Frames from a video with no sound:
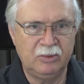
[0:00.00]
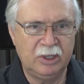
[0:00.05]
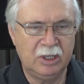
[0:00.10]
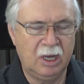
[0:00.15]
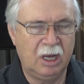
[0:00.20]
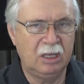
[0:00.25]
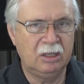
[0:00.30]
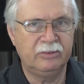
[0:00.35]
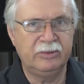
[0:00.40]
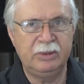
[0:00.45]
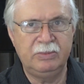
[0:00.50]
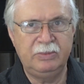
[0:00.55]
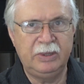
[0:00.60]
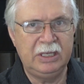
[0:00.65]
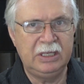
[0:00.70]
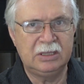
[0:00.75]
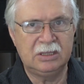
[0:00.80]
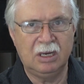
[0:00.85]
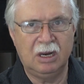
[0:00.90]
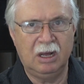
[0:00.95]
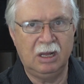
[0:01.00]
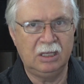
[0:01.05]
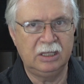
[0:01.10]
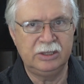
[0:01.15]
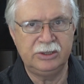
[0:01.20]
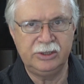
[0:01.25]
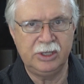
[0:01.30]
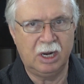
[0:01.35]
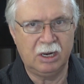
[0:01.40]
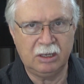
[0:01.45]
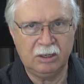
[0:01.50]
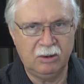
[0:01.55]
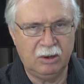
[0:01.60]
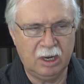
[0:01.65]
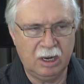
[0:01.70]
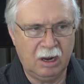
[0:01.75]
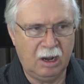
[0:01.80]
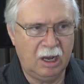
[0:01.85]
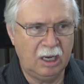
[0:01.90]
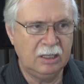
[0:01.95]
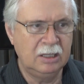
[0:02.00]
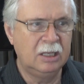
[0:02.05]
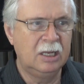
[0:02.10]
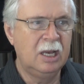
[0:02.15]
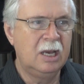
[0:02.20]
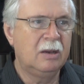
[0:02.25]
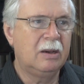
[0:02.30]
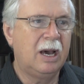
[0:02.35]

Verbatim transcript: with all the repeats and all the junk going on.